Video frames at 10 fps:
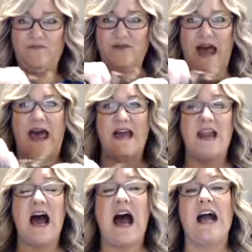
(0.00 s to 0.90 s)

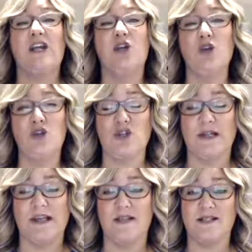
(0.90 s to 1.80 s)
And I
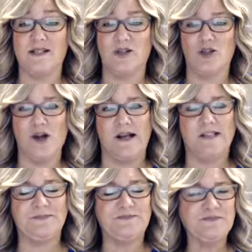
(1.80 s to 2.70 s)
usually, this is the trick,
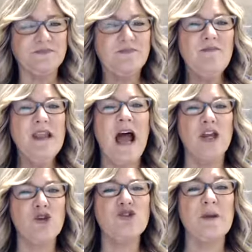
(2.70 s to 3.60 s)
I
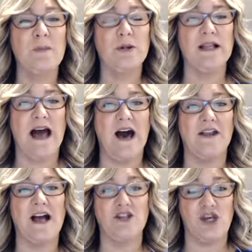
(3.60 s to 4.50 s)
usually pull out
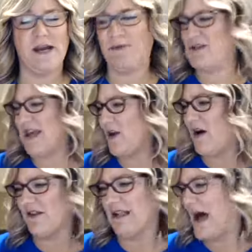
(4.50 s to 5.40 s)
a shade because I don't
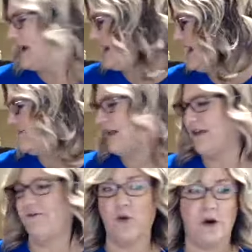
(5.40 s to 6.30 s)
have a lot. I have like
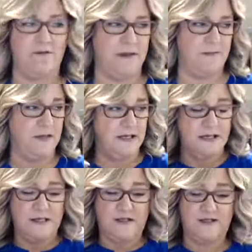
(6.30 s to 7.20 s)
4 of them.
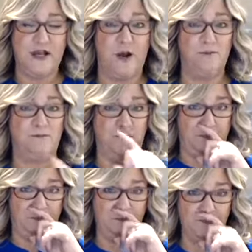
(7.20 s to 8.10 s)
So,
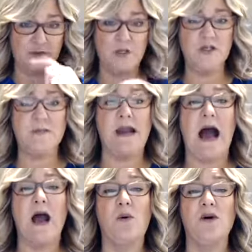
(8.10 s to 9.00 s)
excuse me,
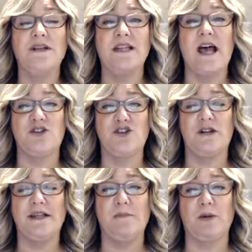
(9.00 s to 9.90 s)
I will
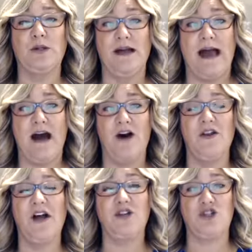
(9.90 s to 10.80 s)
intentionally pull
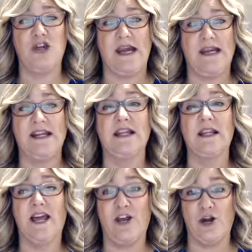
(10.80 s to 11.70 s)
out a shade
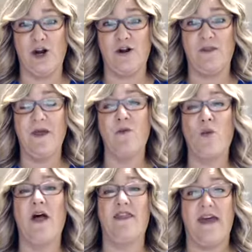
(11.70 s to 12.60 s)
lighter than
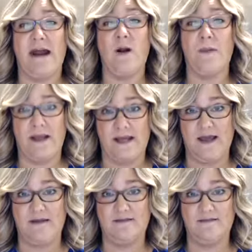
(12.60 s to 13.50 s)
what they are
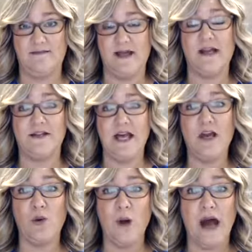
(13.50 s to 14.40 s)
picking. And I'll tell
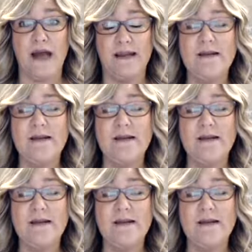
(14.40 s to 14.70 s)
you why.